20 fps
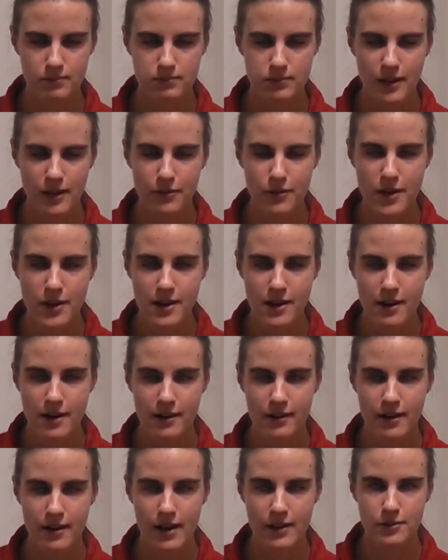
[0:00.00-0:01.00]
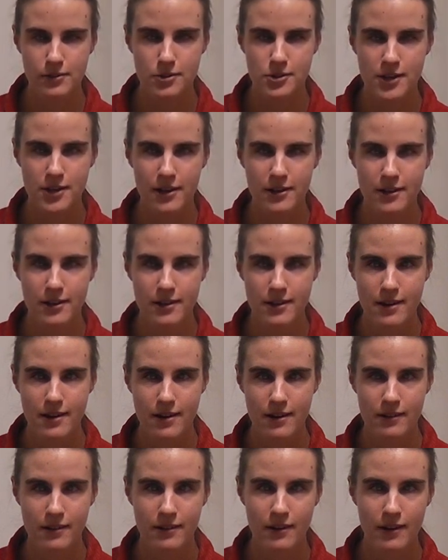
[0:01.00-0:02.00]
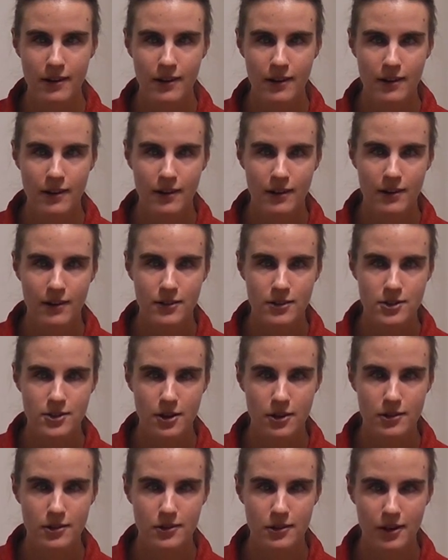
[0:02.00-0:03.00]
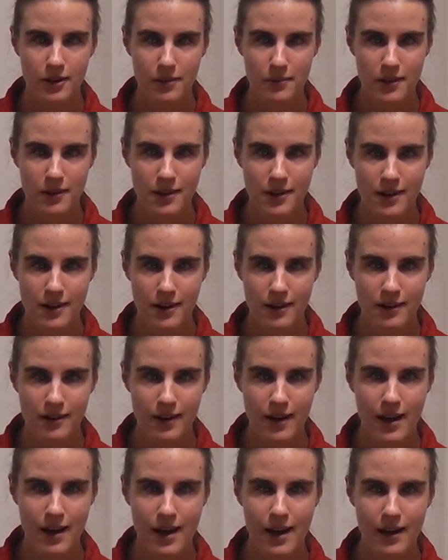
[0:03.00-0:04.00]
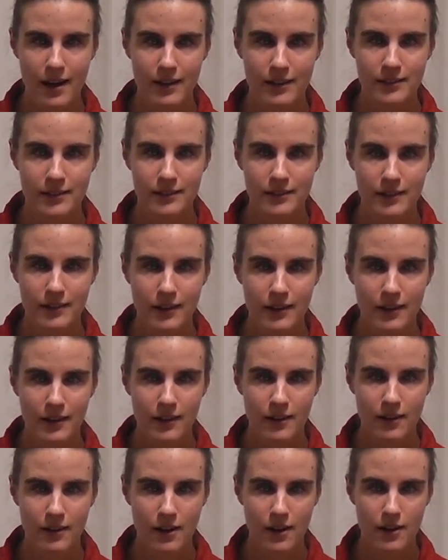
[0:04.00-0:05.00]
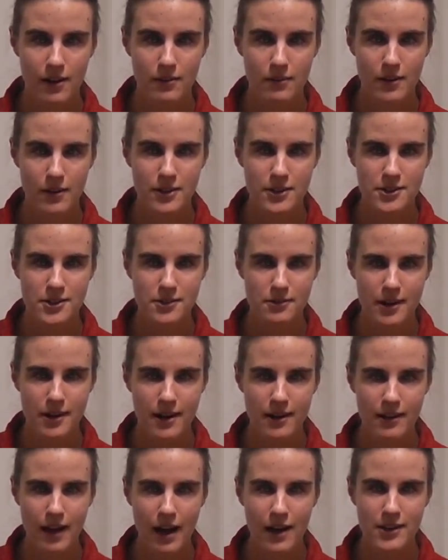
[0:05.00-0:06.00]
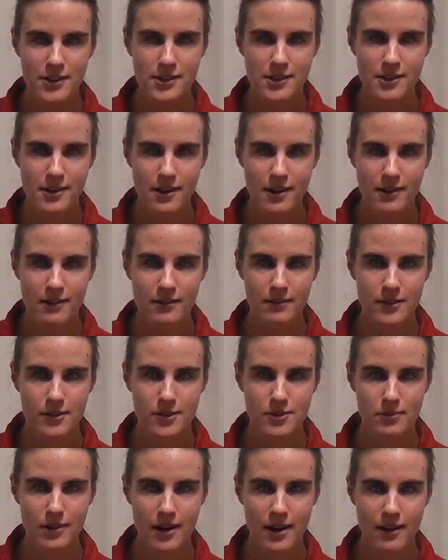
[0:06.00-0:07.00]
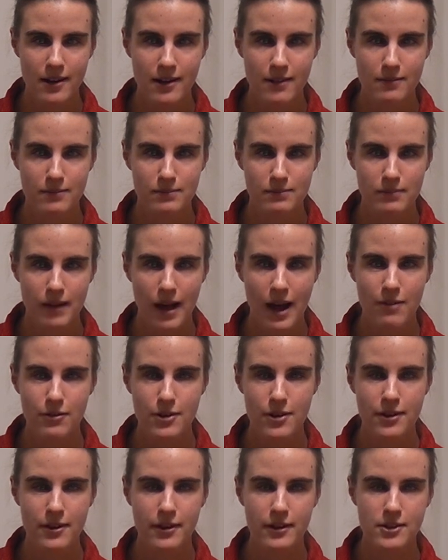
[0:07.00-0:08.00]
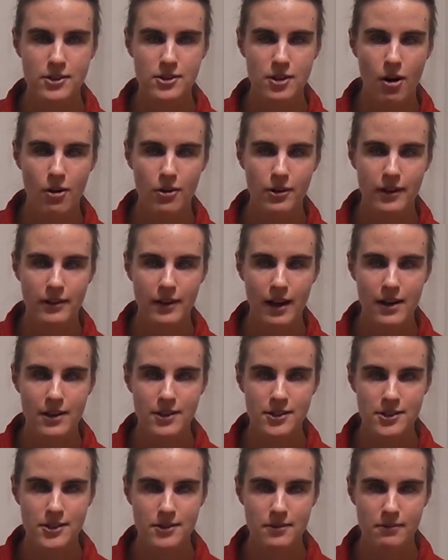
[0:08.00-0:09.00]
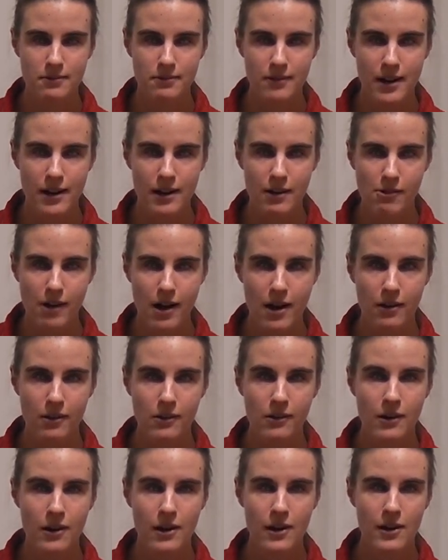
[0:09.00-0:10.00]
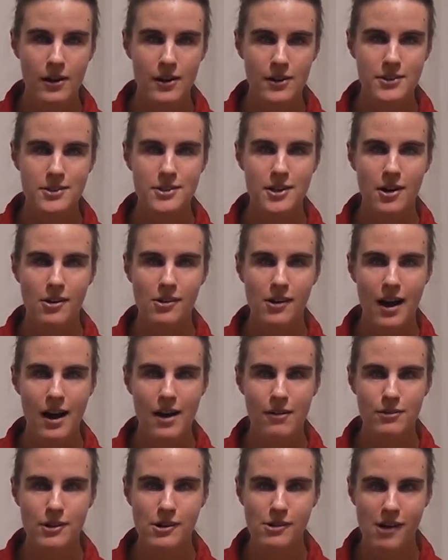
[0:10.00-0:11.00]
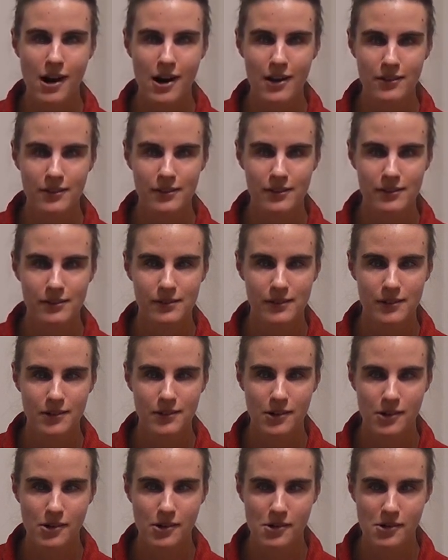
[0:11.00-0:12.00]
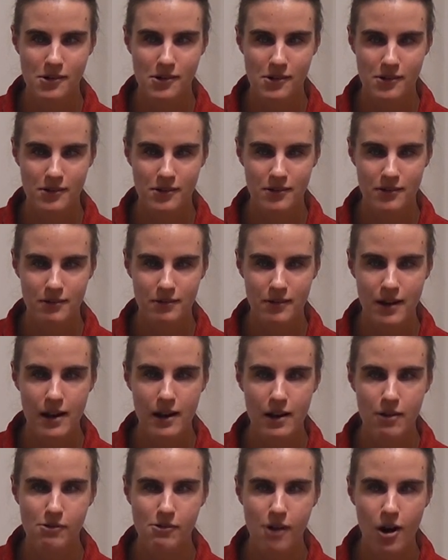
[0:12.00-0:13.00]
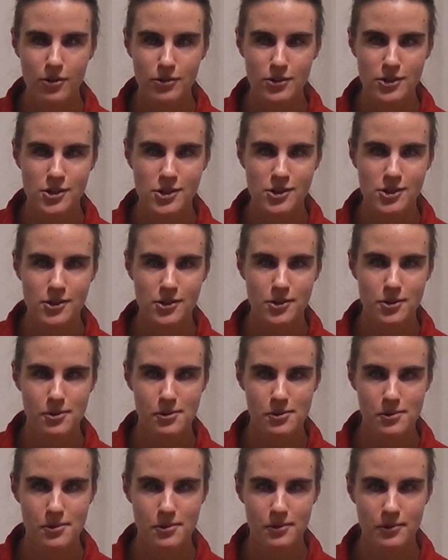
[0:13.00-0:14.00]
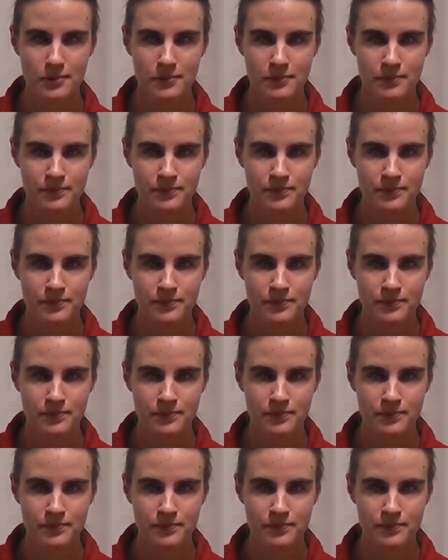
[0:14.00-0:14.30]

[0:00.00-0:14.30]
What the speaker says: live here and to study here, so to come here. And it's really nice here. It's really, everything is organized really well. So everyone who really wants to